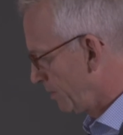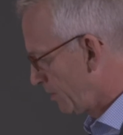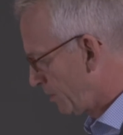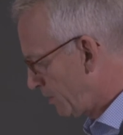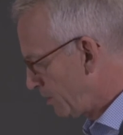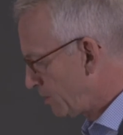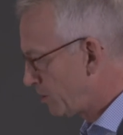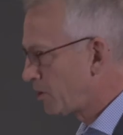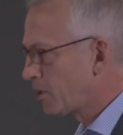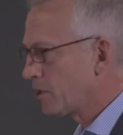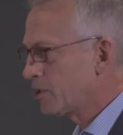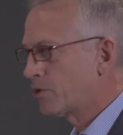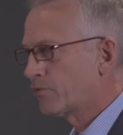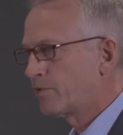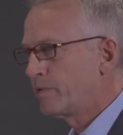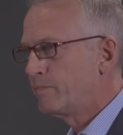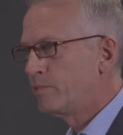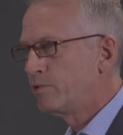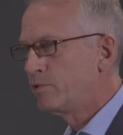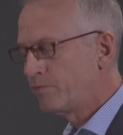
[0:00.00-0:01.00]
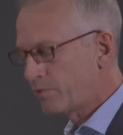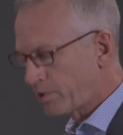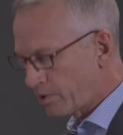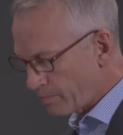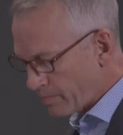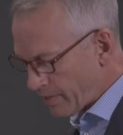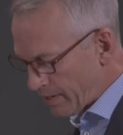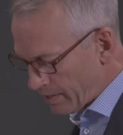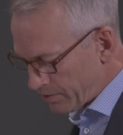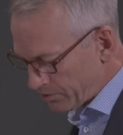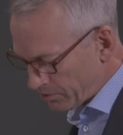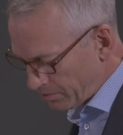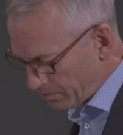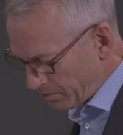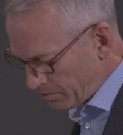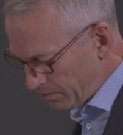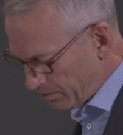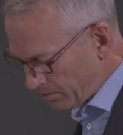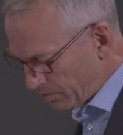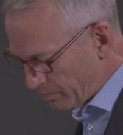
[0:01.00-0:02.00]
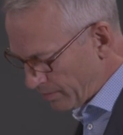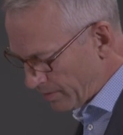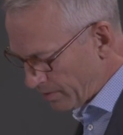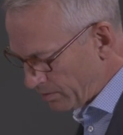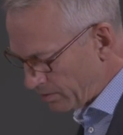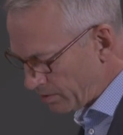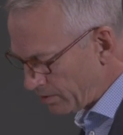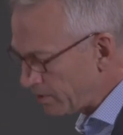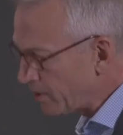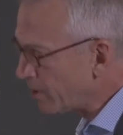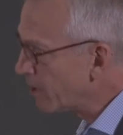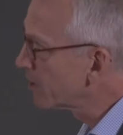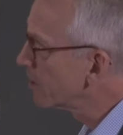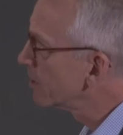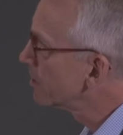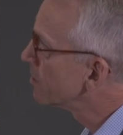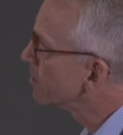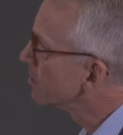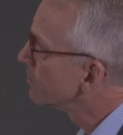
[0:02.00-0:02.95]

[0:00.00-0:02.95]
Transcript: She's just removed her mask or she's about to don it.